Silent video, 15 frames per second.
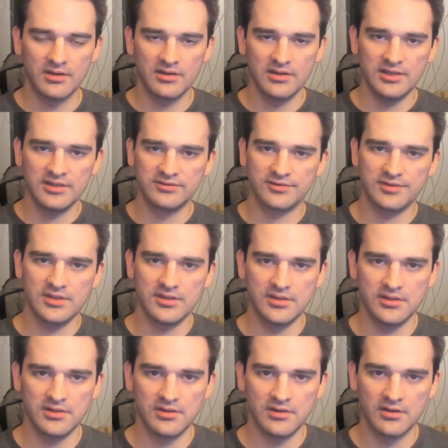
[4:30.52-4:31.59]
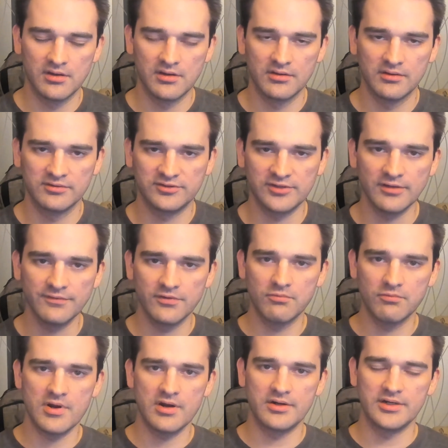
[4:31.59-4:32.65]
is the
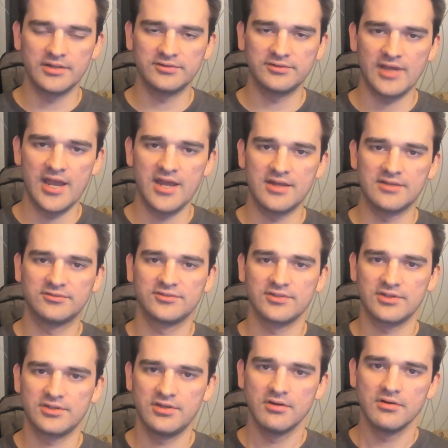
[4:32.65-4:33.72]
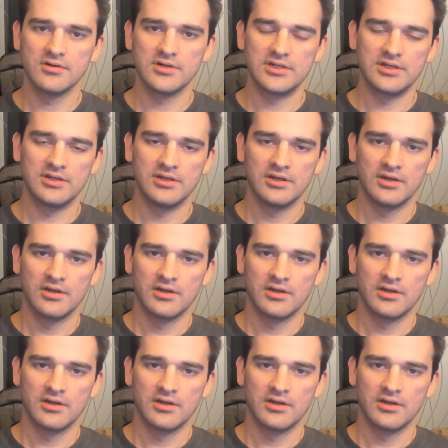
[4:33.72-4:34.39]
self-awareness and security